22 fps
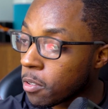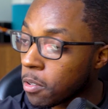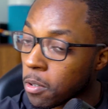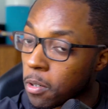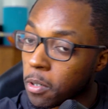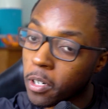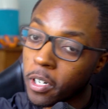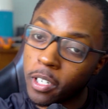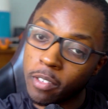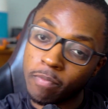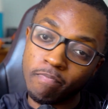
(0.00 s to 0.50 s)

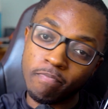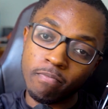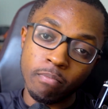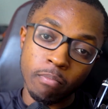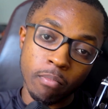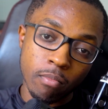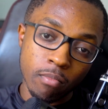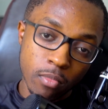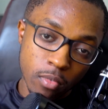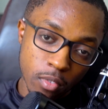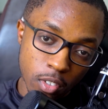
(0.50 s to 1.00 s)
or
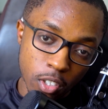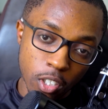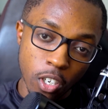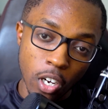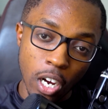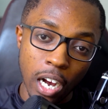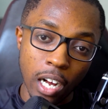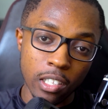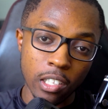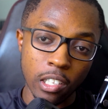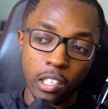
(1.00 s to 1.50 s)

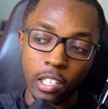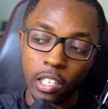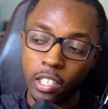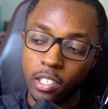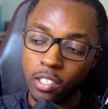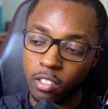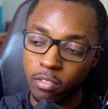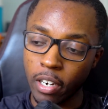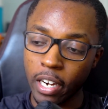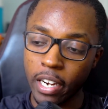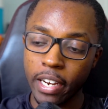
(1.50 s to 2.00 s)

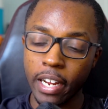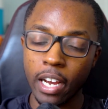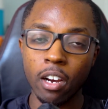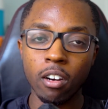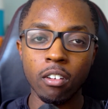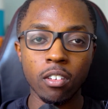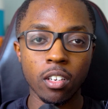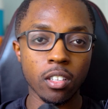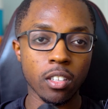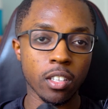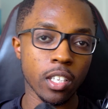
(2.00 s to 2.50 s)
HoloLens. Right
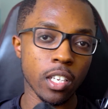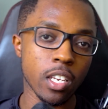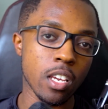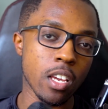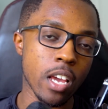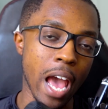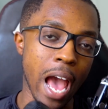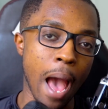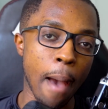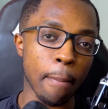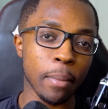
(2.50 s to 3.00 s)
now,
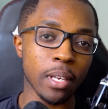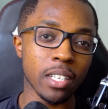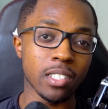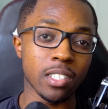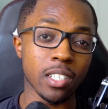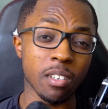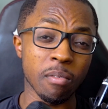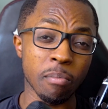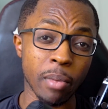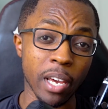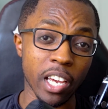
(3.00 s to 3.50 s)
the app
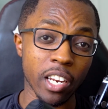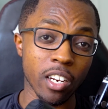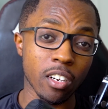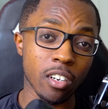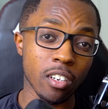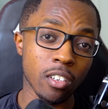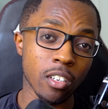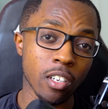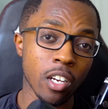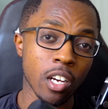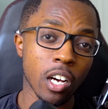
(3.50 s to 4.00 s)
is in
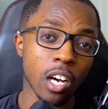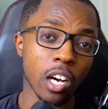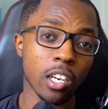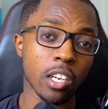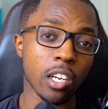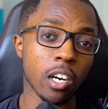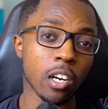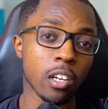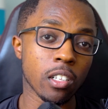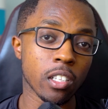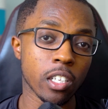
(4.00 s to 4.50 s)
beta on
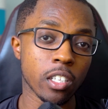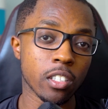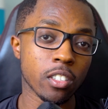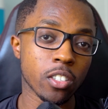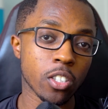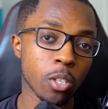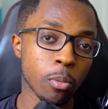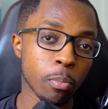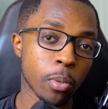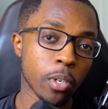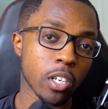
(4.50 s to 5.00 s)
HoloLens.
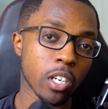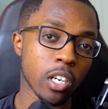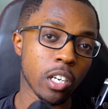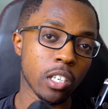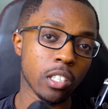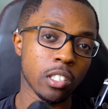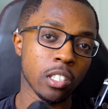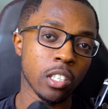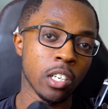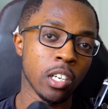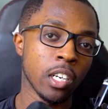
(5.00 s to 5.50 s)
So you put
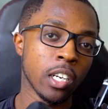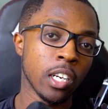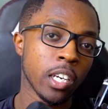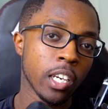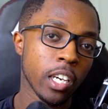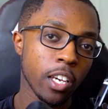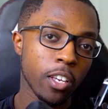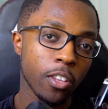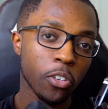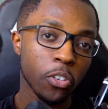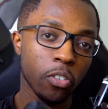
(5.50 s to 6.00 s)
on
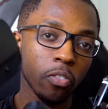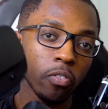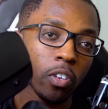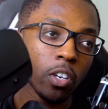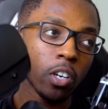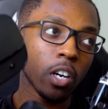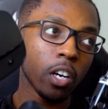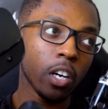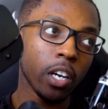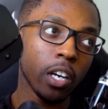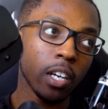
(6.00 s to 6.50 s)
either a
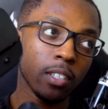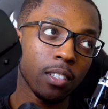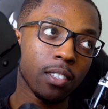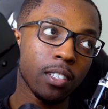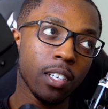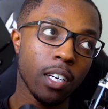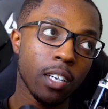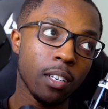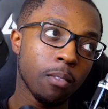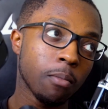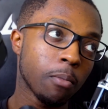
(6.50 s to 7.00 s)
VR
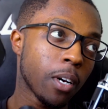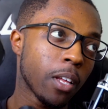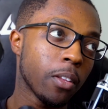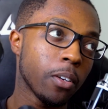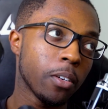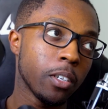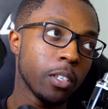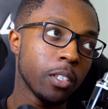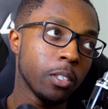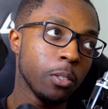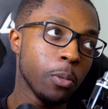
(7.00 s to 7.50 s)
headset,
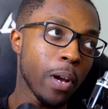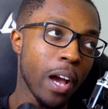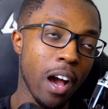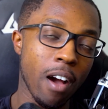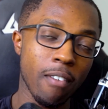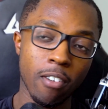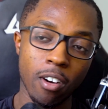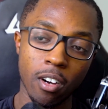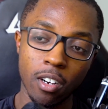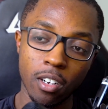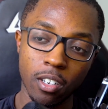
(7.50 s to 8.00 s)
whether you
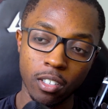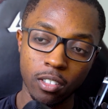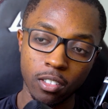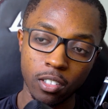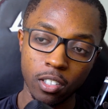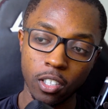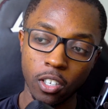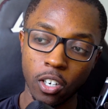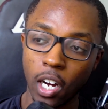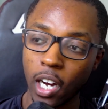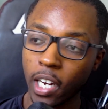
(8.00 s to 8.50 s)
have a
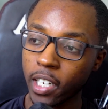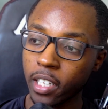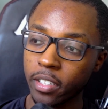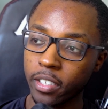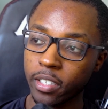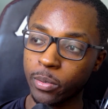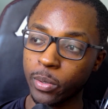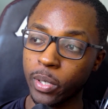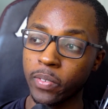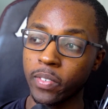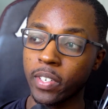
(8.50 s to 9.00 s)

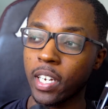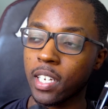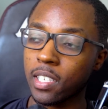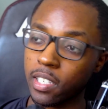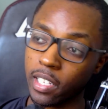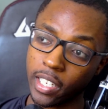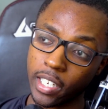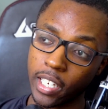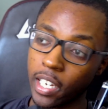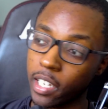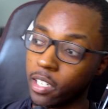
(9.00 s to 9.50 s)
Oculus Rift
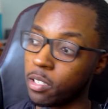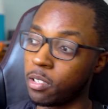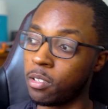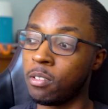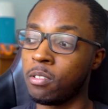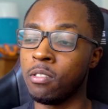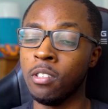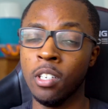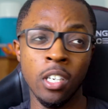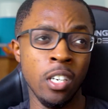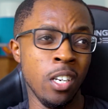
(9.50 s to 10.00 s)
S like I
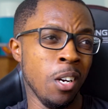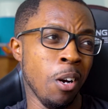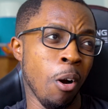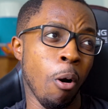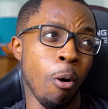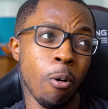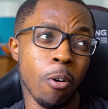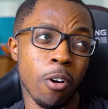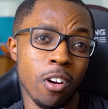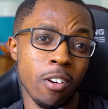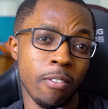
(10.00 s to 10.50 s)
do,
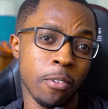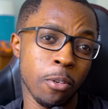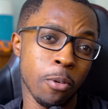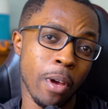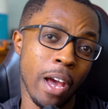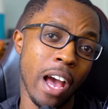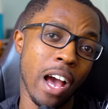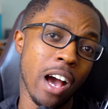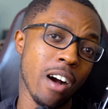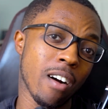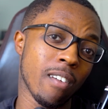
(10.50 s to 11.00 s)
or if you
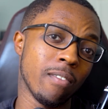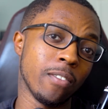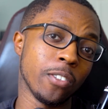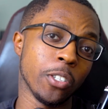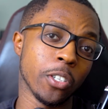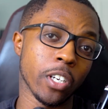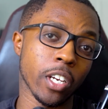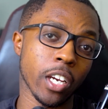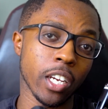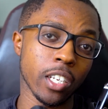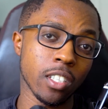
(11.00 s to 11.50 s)
have
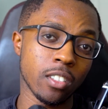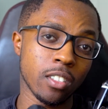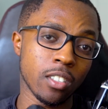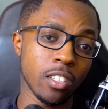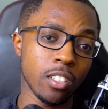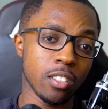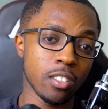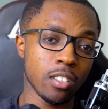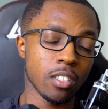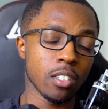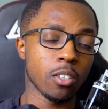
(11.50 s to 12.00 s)
your
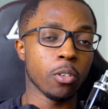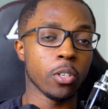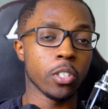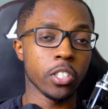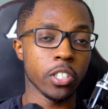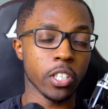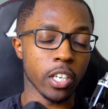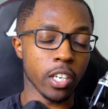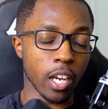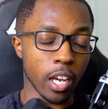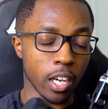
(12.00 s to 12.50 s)
HTC or
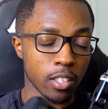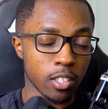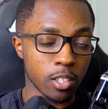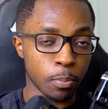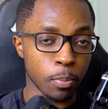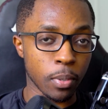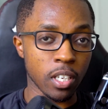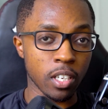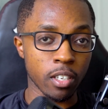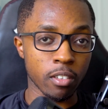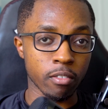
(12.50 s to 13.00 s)
your
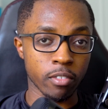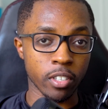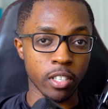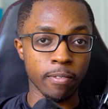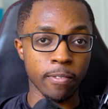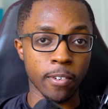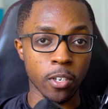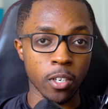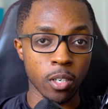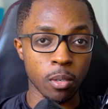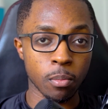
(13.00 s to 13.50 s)
HP
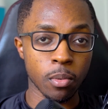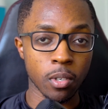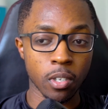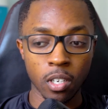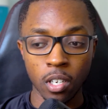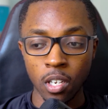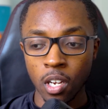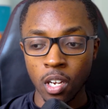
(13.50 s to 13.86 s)
Reverb